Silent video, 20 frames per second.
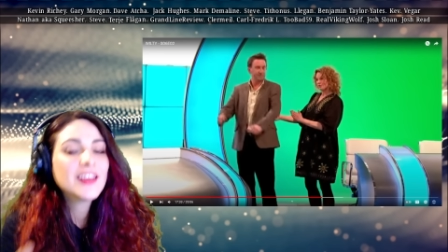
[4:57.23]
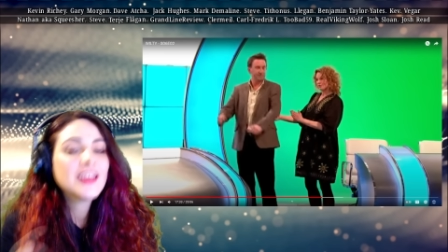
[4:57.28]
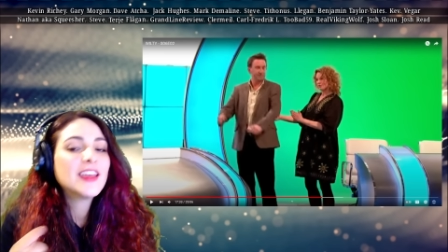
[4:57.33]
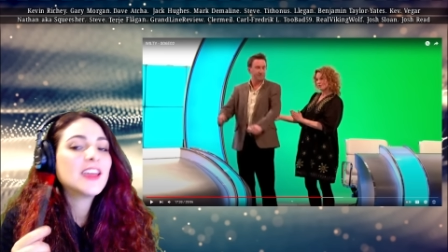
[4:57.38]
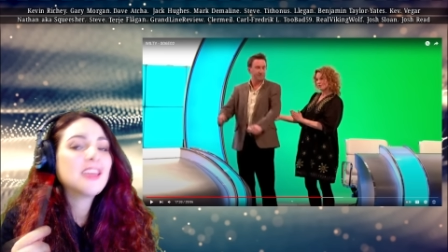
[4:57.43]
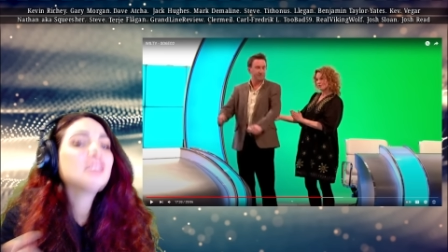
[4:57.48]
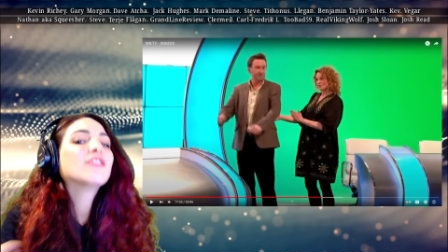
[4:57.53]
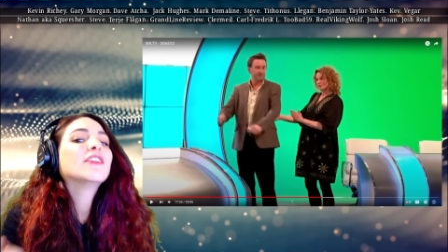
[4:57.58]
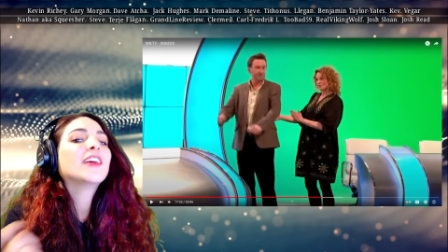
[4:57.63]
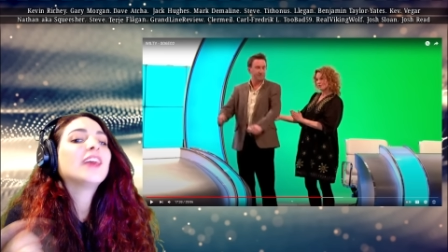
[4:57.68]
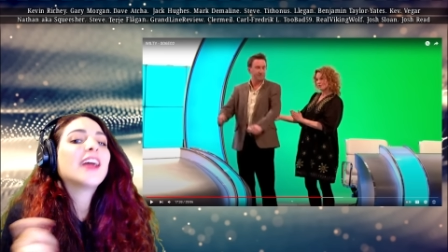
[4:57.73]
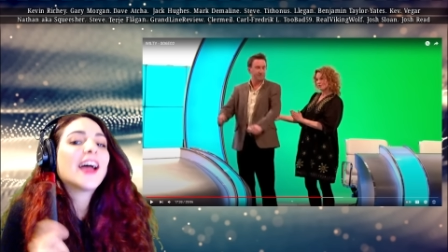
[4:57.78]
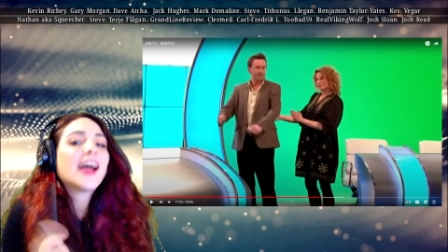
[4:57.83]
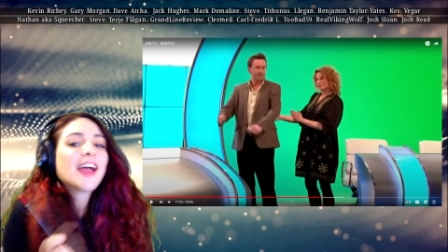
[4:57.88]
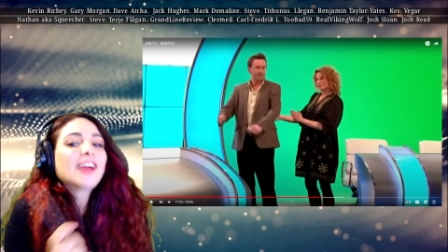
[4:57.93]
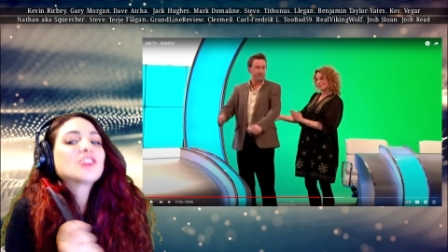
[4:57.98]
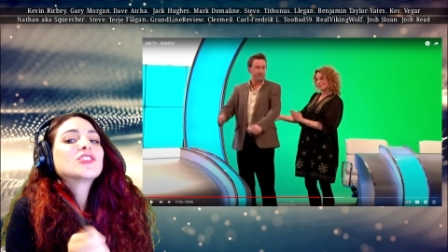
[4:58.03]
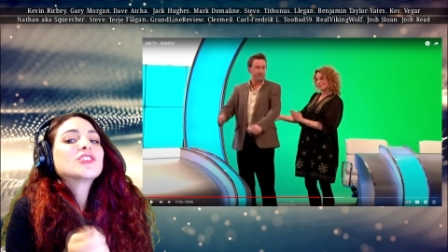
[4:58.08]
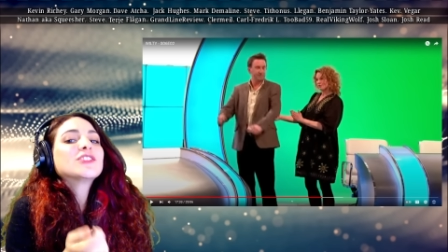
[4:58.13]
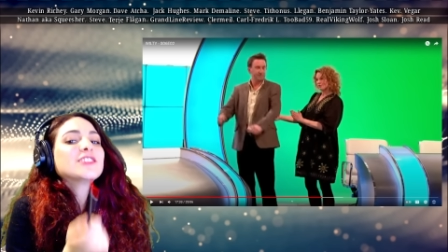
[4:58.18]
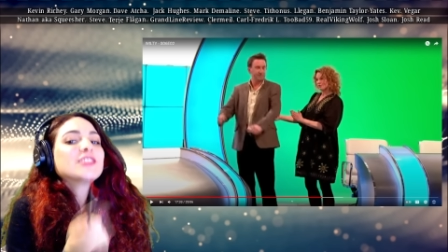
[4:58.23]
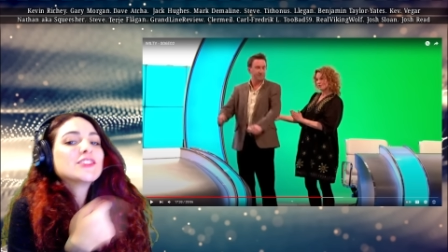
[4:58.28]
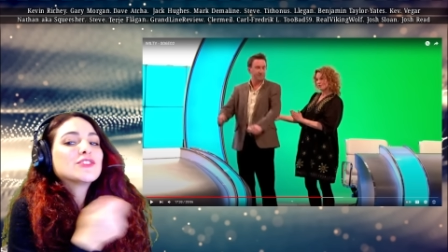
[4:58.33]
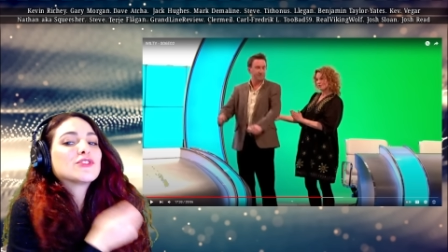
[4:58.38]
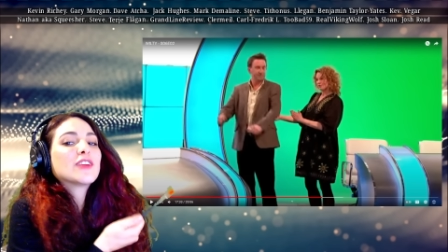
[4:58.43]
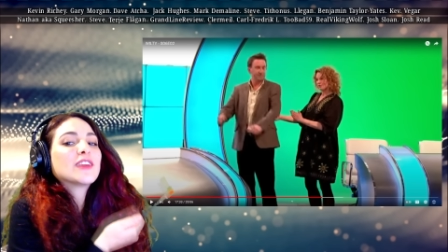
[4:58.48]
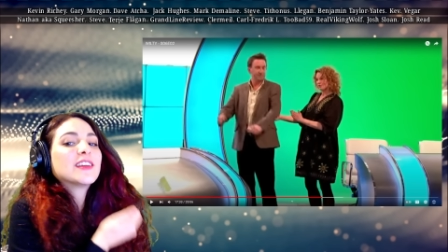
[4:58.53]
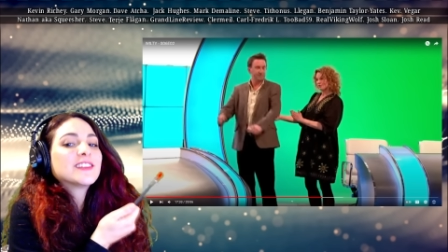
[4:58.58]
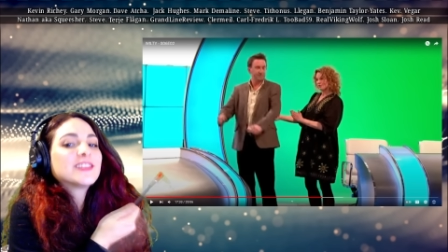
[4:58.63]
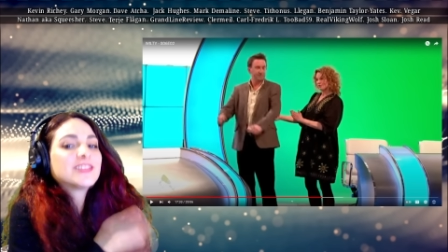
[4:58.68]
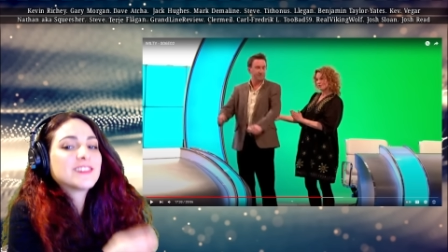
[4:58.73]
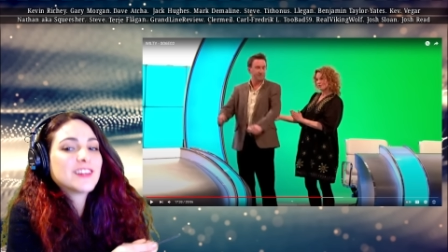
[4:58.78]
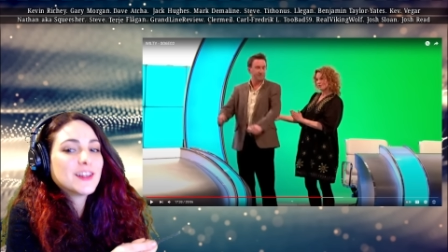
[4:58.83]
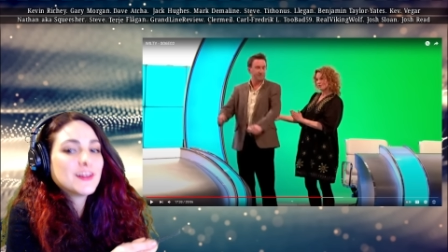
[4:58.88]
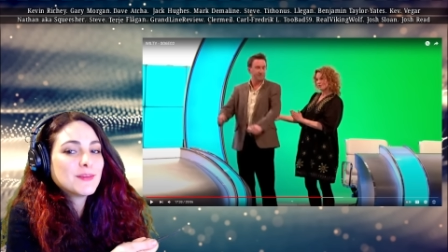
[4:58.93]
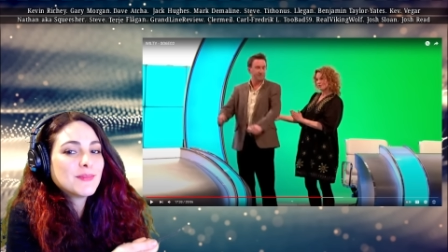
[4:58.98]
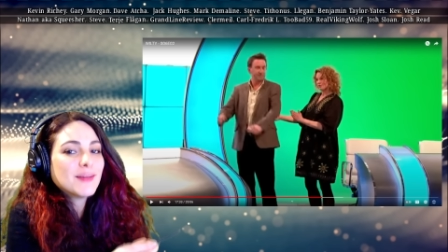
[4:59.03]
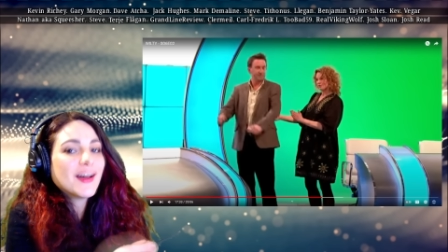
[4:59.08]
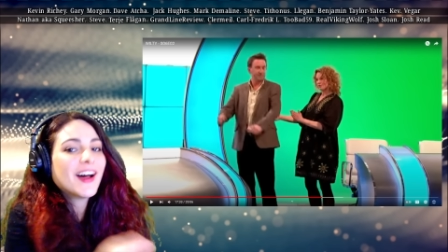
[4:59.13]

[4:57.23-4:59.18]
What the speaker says: If they actually dressed up,